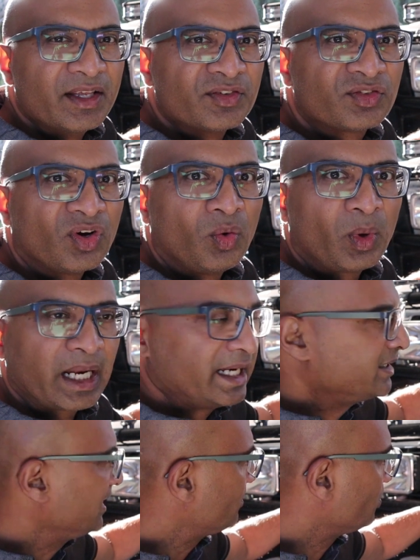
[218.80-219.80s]
So what I
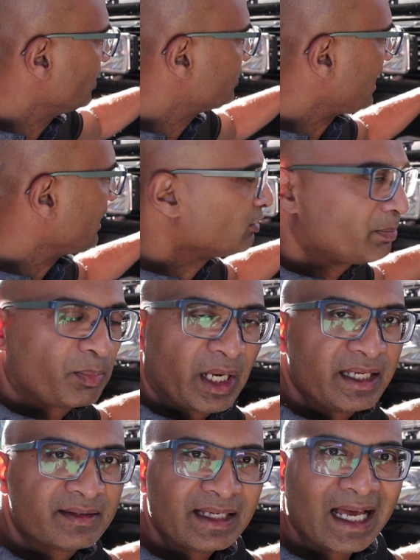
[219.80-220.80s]
did was I
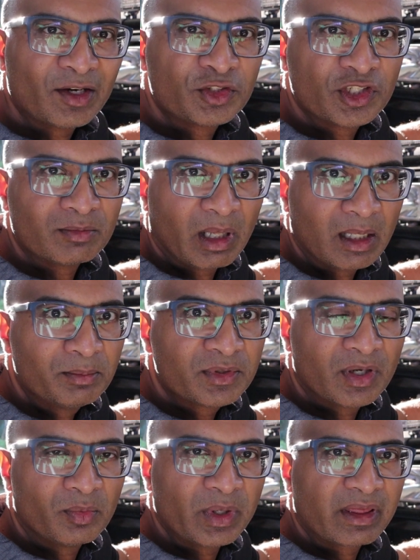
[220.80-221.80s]
replaced the halogen
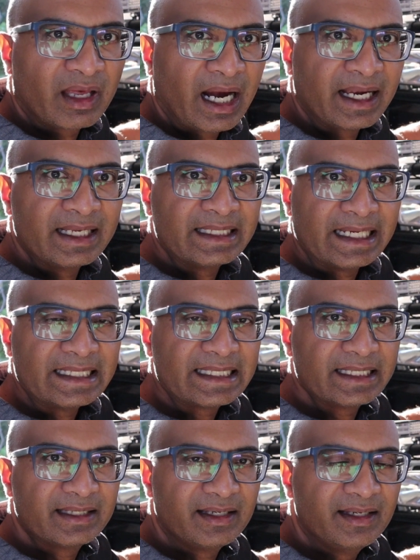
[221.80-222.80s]
bulbs with high
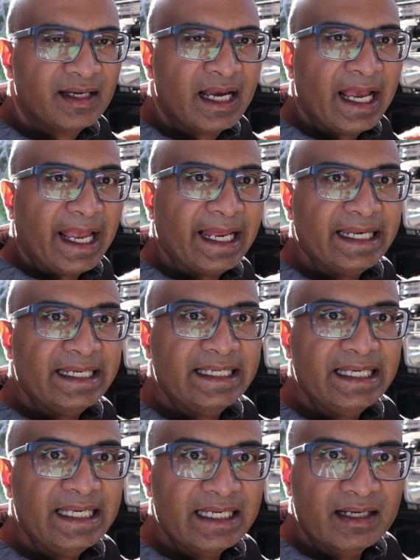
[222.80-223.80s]
intensity
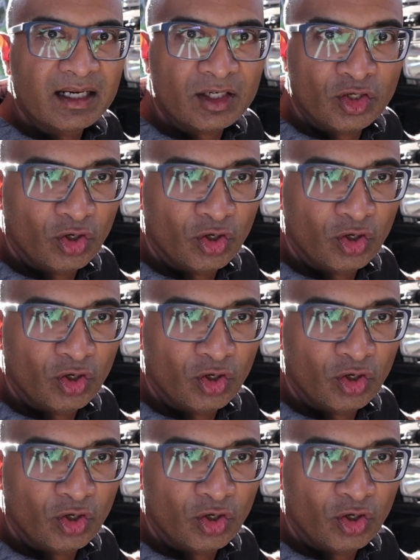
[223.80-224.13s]
LED